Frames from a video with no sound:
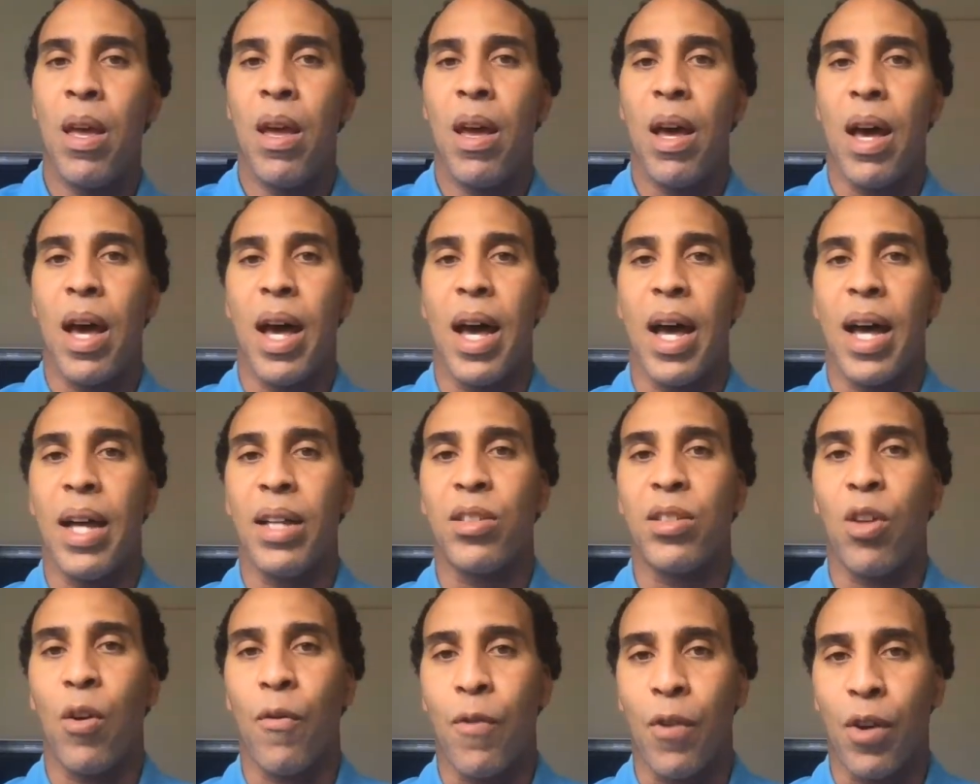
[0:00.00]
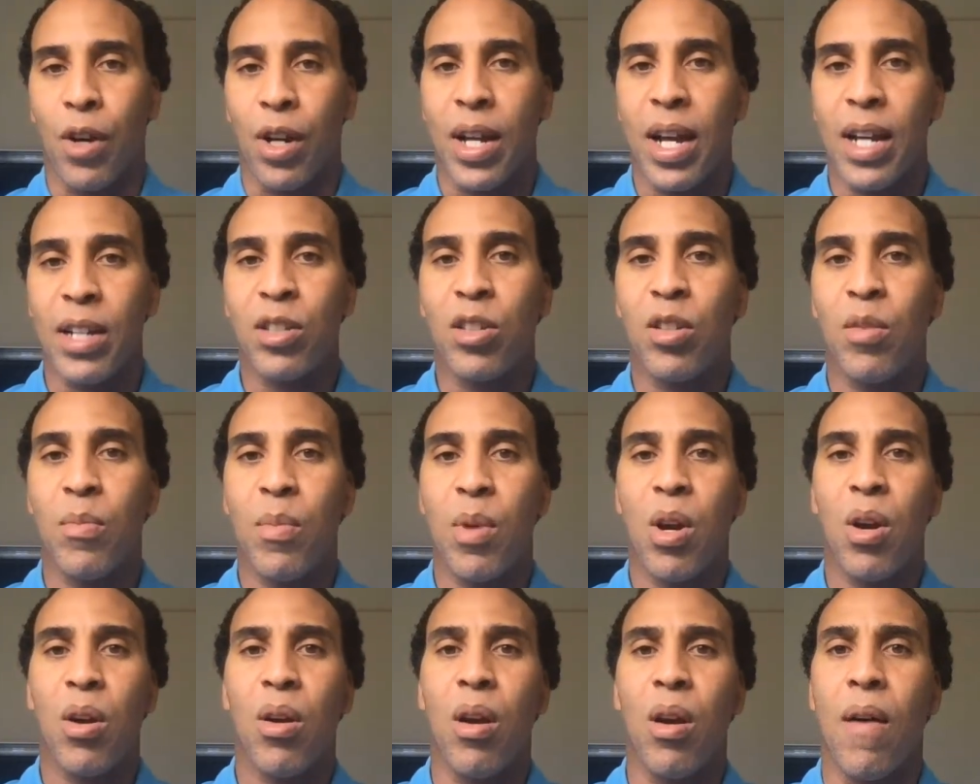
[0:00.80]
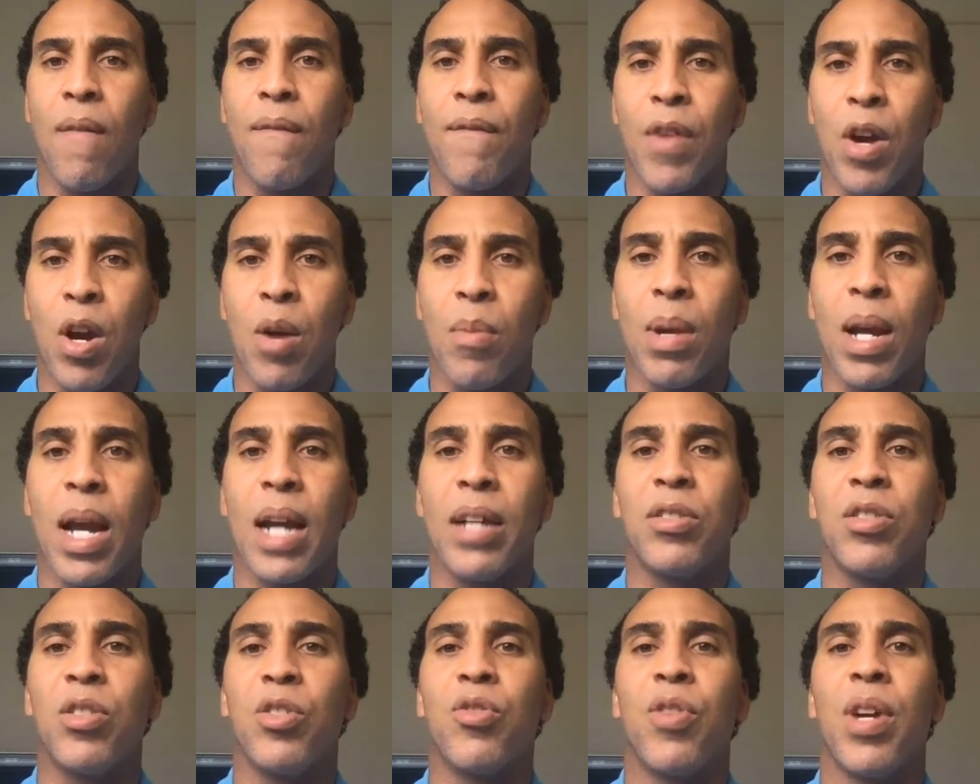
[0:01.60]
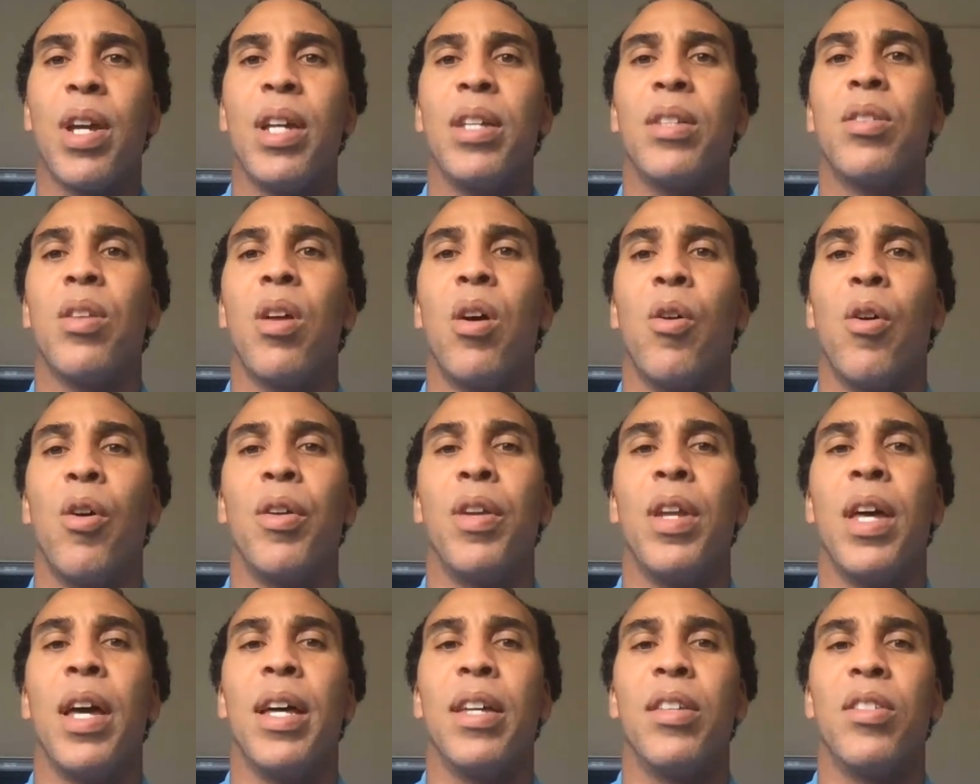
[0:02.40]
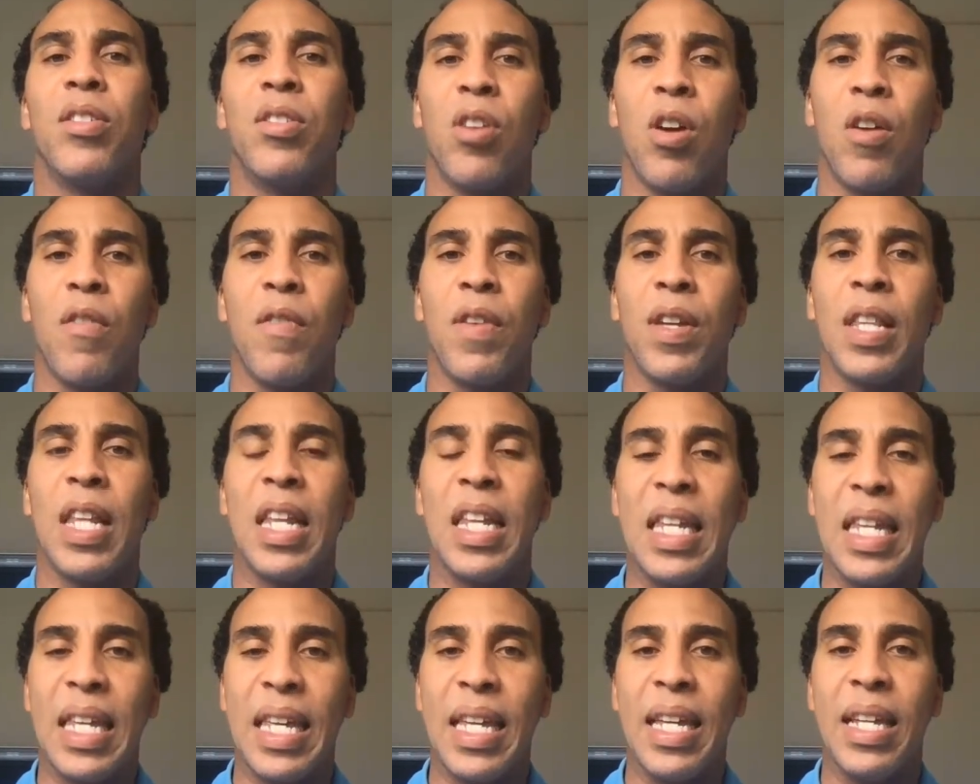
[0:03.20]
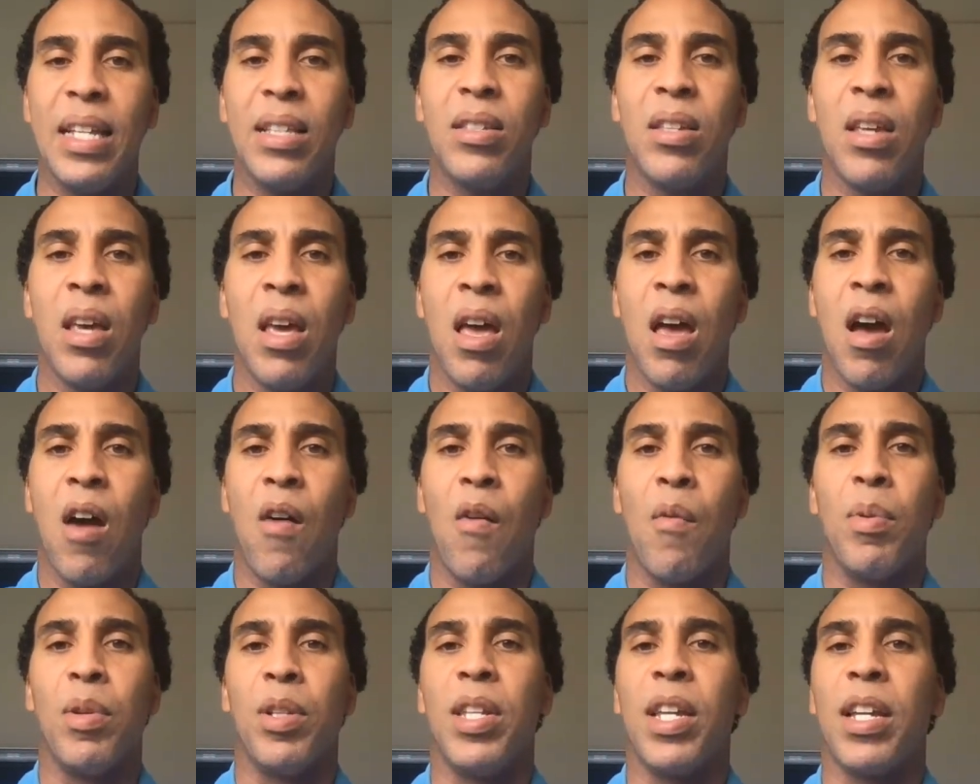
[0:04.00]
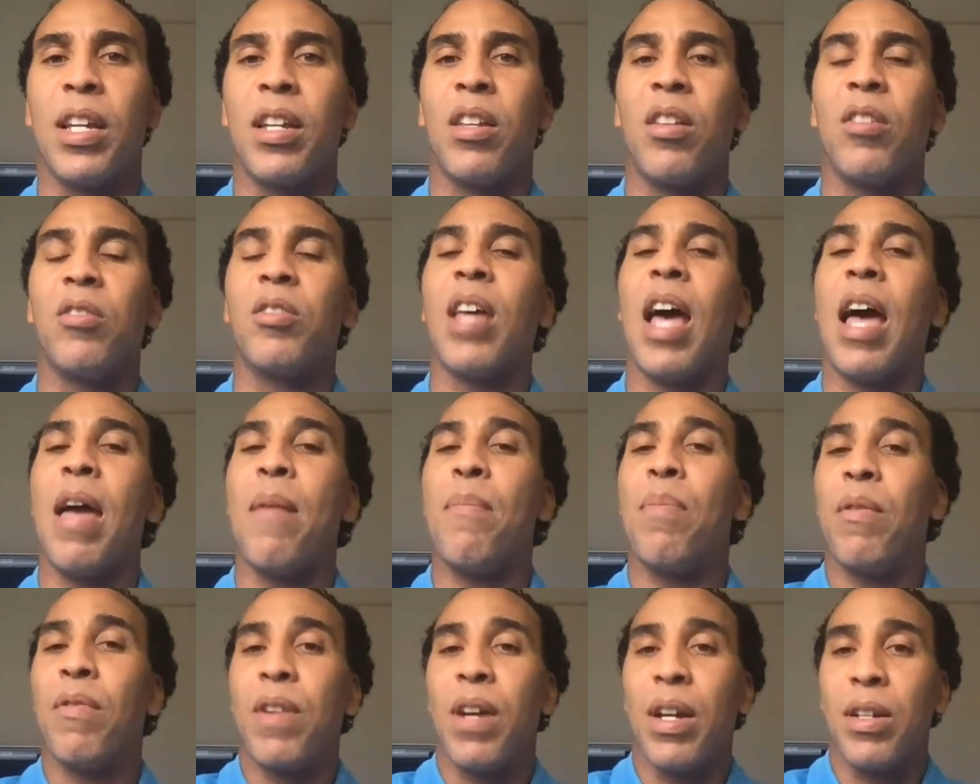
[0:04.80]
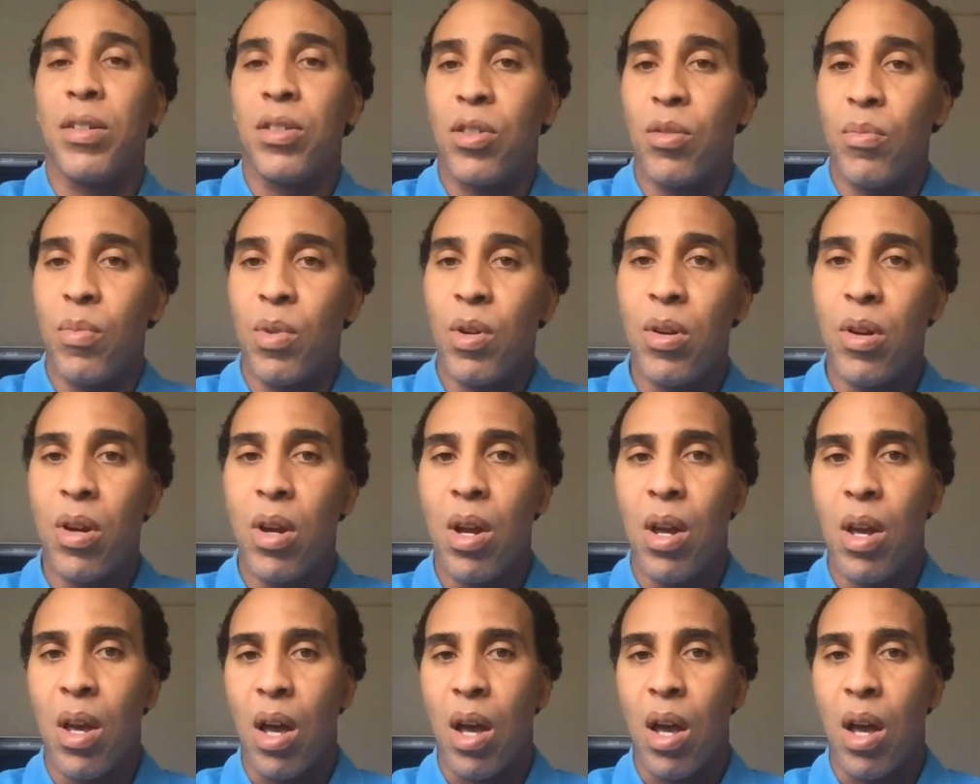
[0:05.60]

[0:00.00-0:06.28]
Uh, so for a customer, a firm concentrates on uh, serving the needs of a particular type of customer.